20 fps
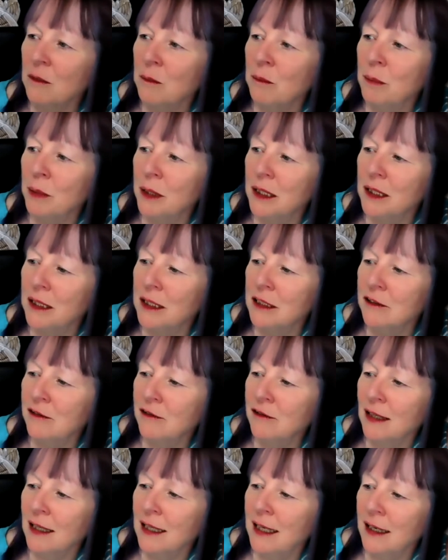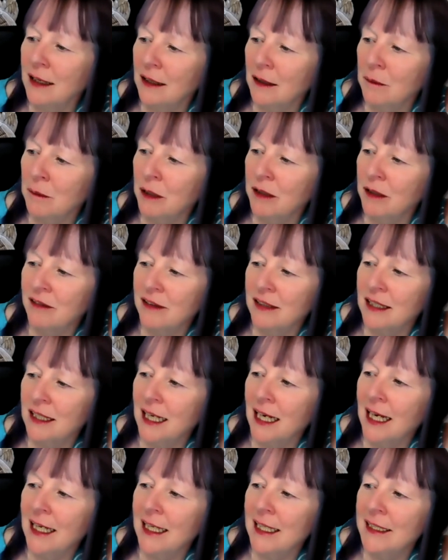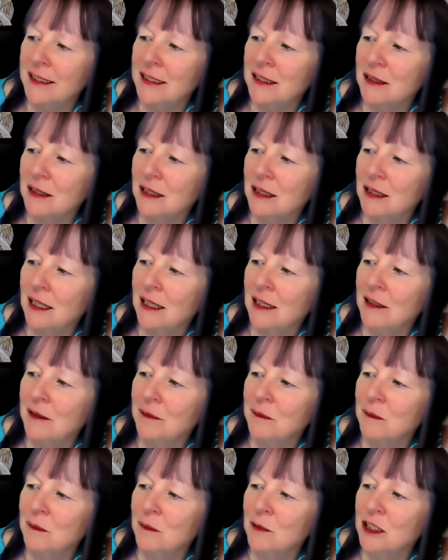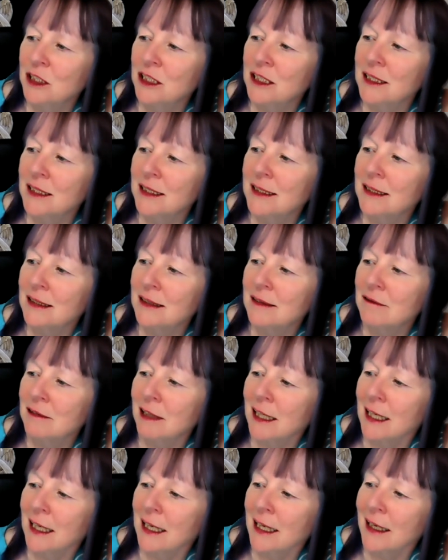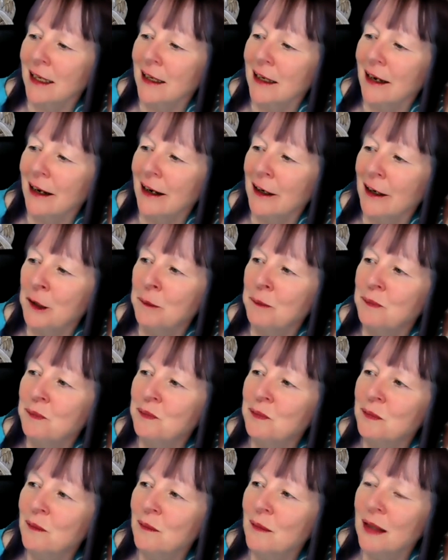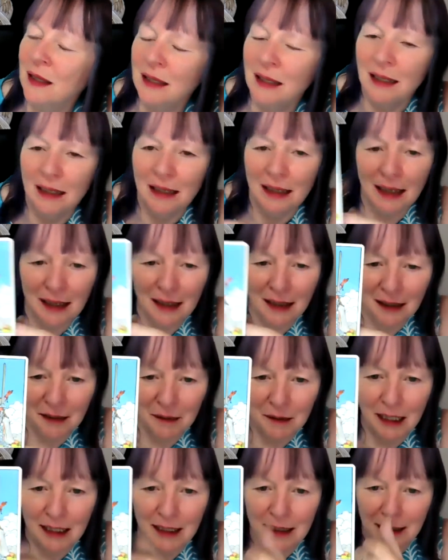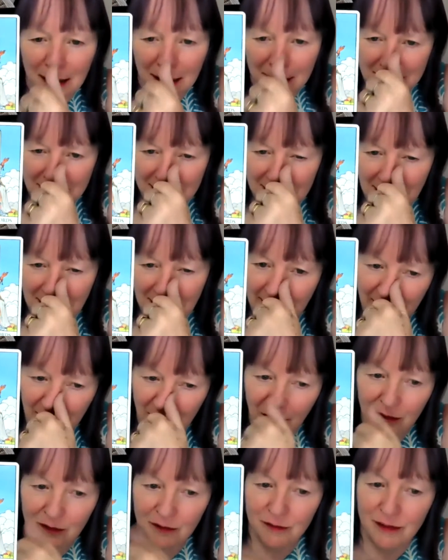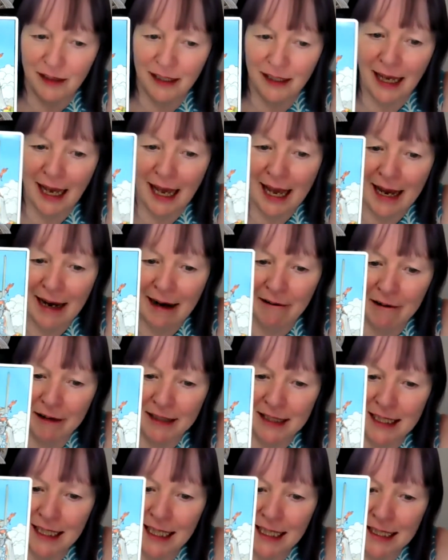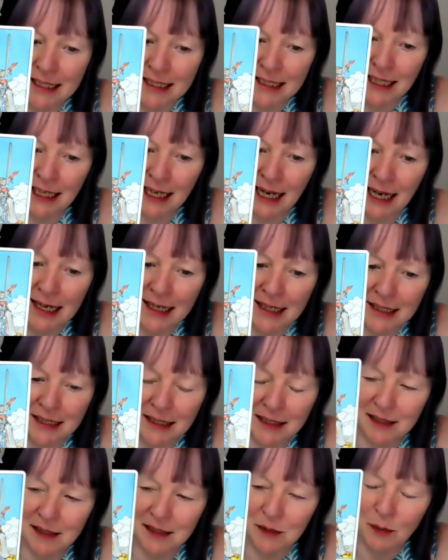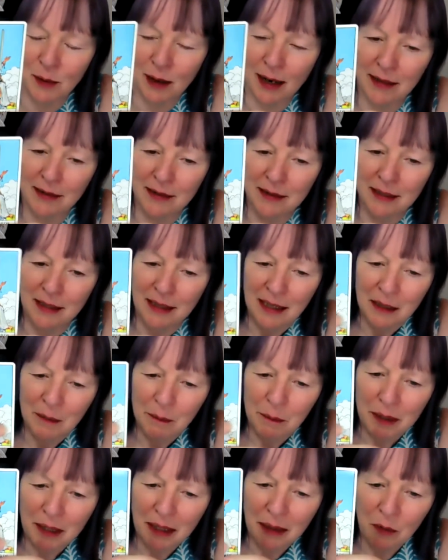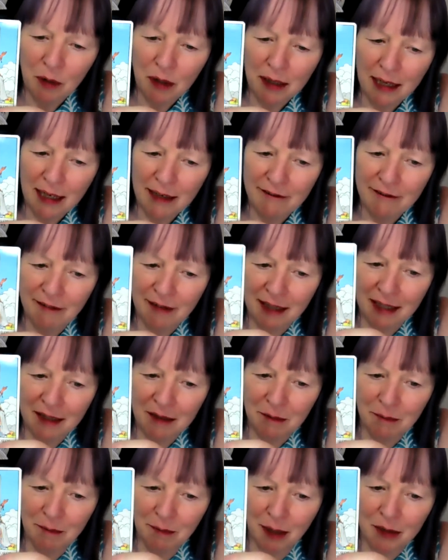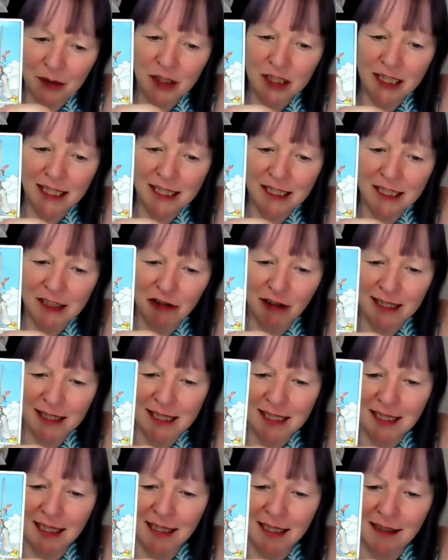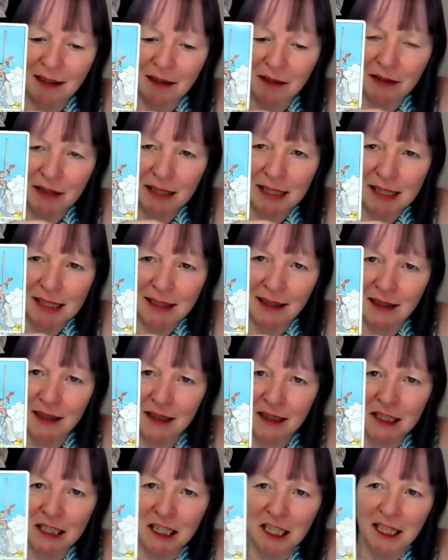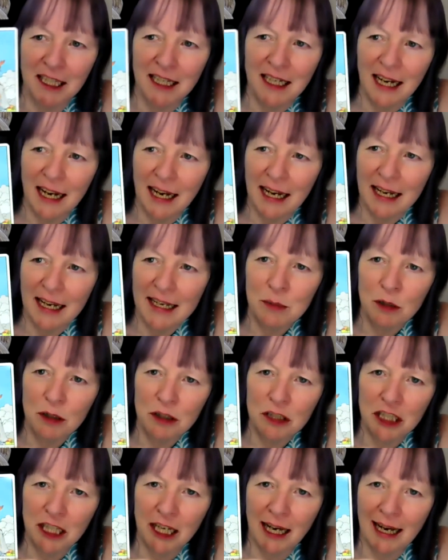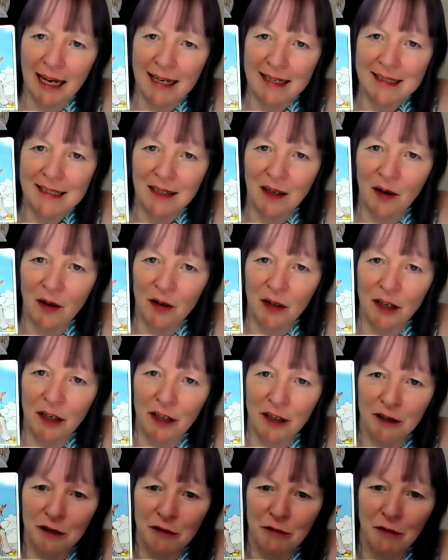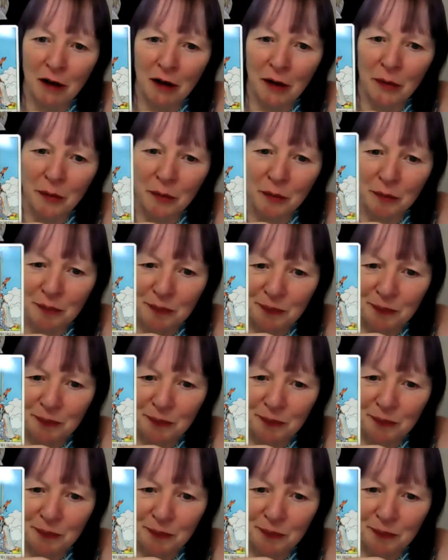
a bird flying above her head, which is really a sign of the air and intellect as well. But what I find most interesting on this card is what she has on her throne.